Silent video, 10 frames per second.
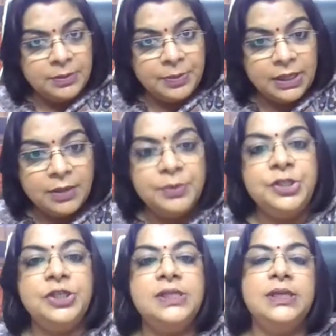
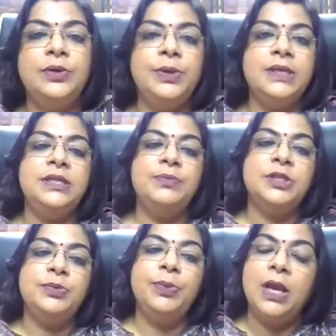commercial surrogacy
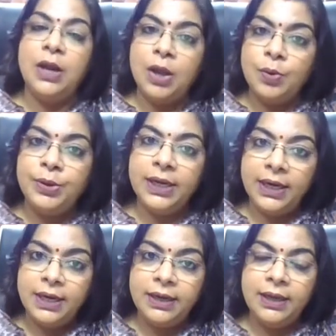must be allowed in
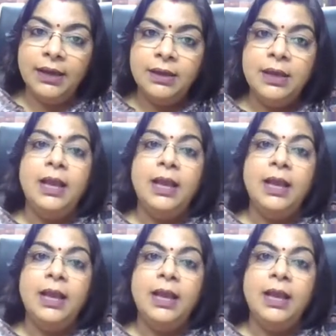india